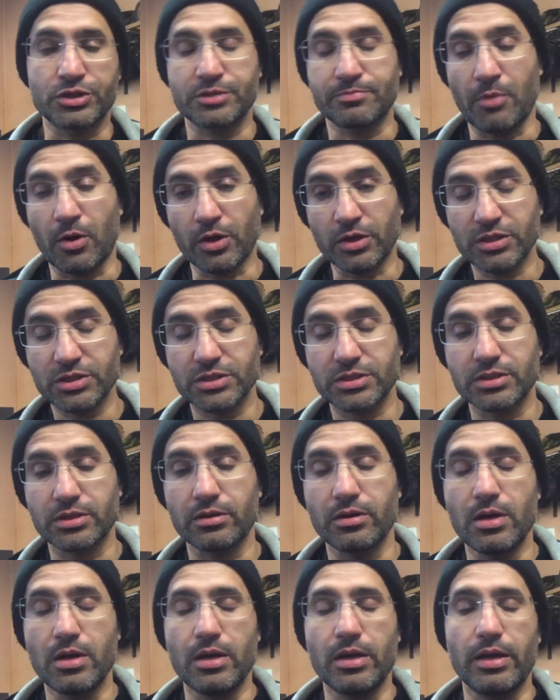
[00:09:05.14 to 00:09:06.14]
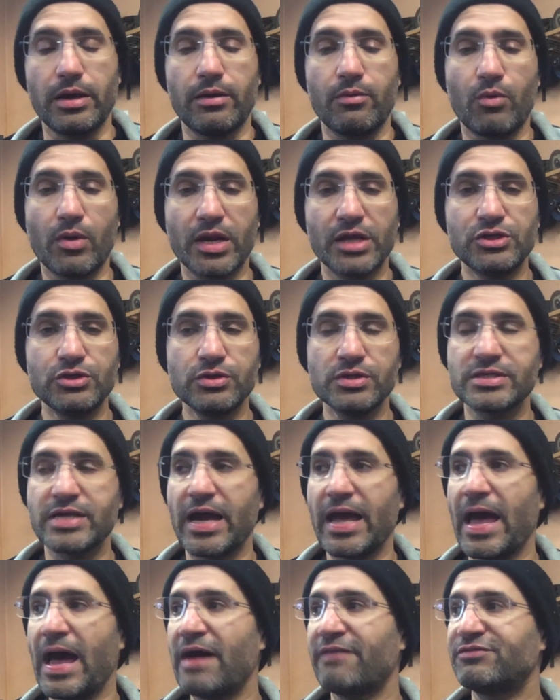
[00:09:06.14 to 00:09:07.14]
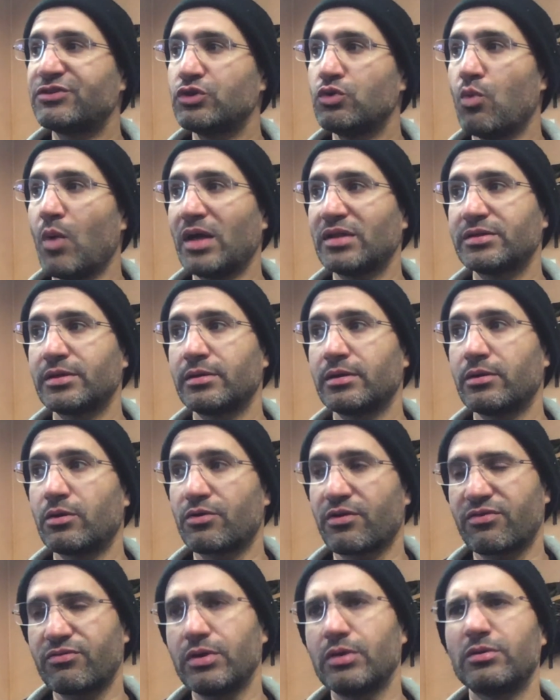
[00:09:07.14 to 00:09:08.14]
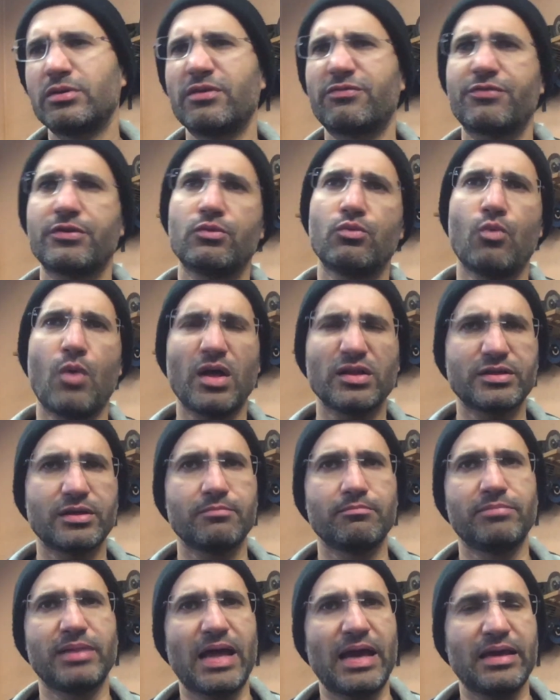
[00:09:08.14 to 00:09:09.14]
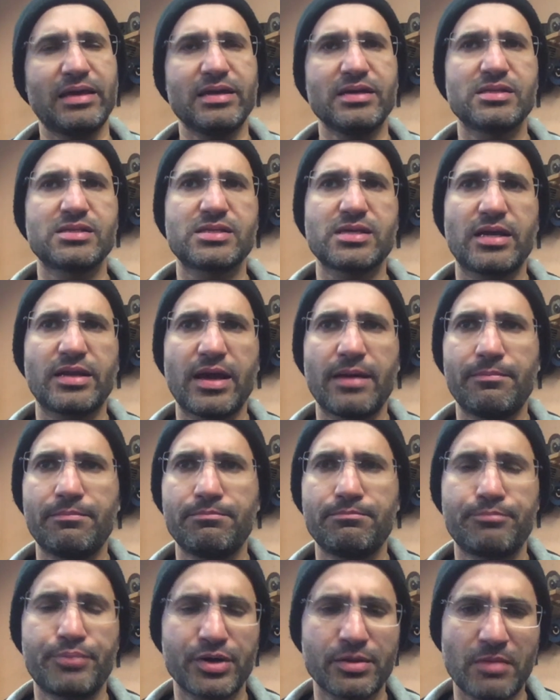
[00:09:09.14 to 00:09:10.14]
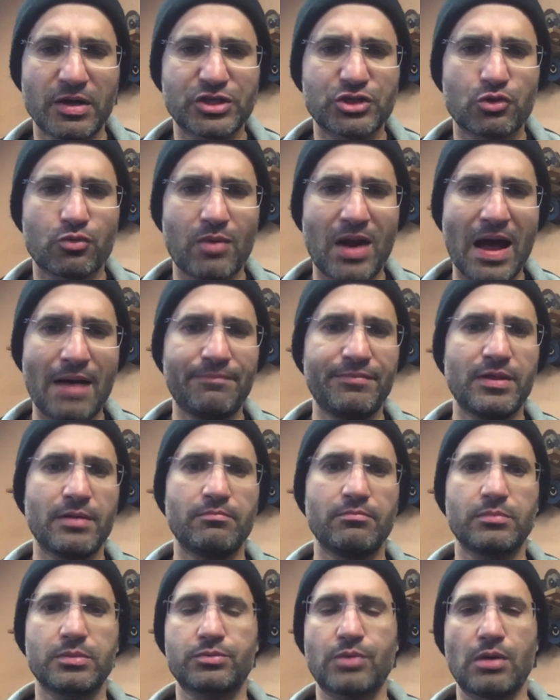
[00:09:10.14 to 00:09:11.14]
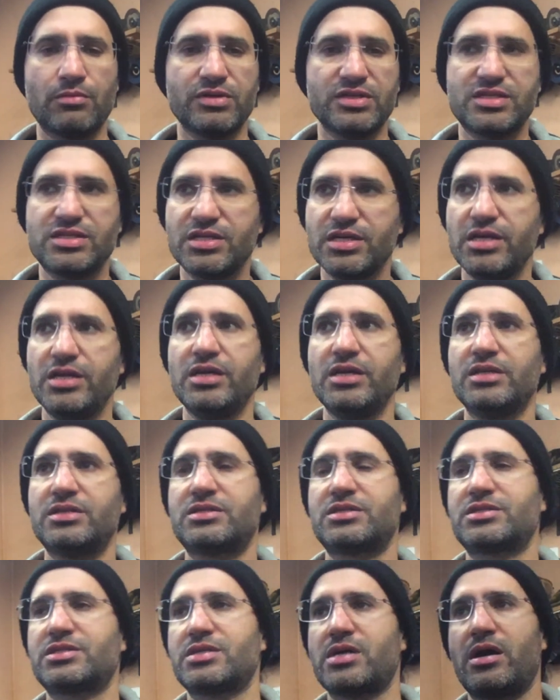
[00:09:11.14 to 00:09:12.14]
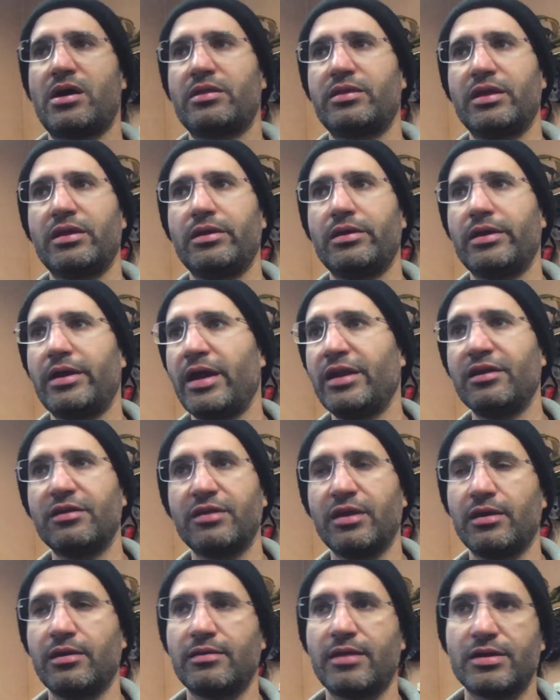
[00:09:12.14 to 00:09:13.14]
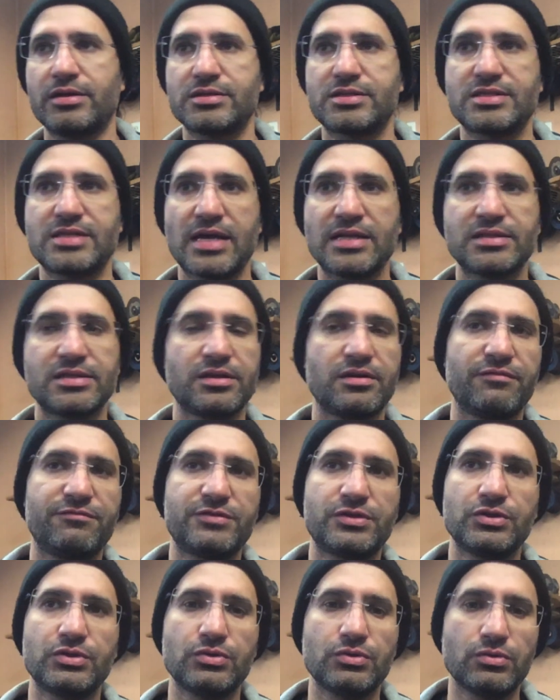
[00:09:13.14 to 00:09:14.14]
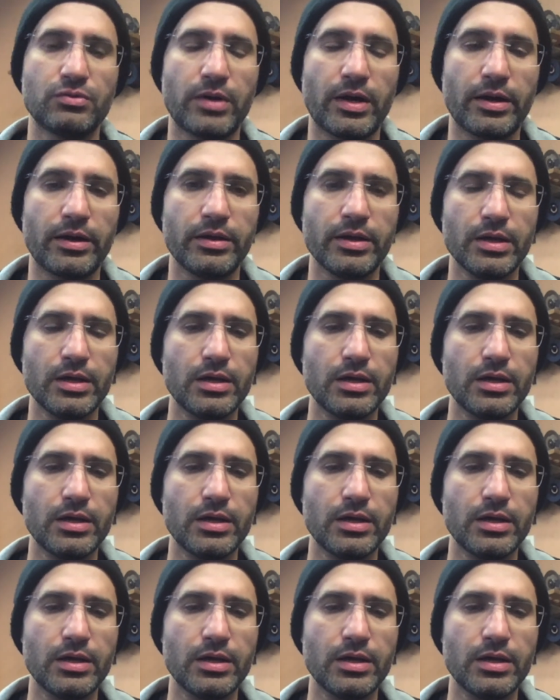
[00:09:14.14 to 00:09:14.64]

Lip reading: sparks. What I do is I have 3 different welding blankets, and I pretty much wrap them around the seats, anything that is sensitive to